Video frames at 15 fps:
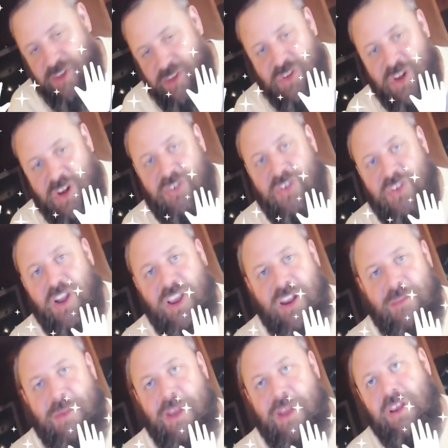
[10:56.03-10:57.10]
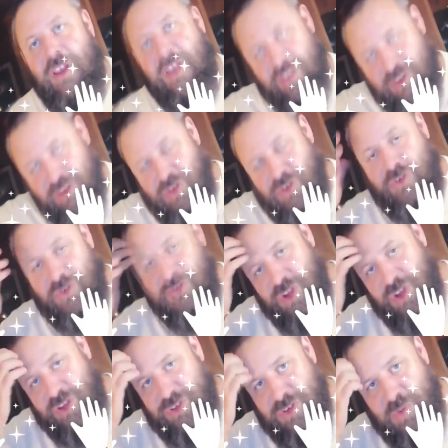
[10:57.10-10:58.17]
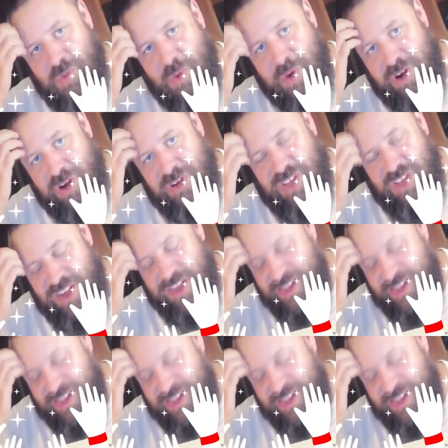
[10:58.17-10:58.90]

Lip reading: I, did you not know? I,